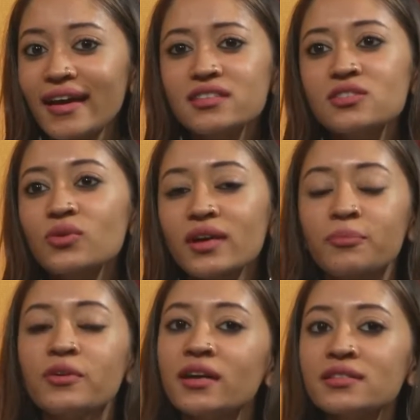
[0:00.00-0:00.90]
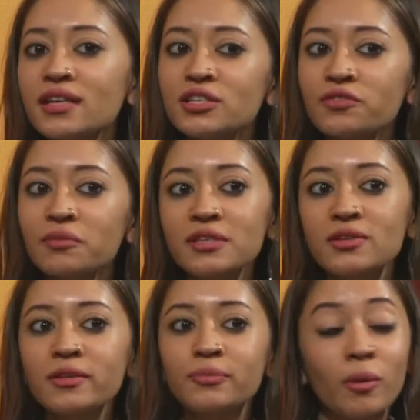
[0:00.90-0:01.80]
It's okay. Pronunciation for me is
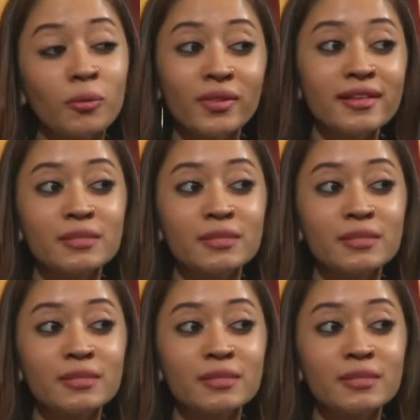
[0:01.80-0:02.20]
not the problem.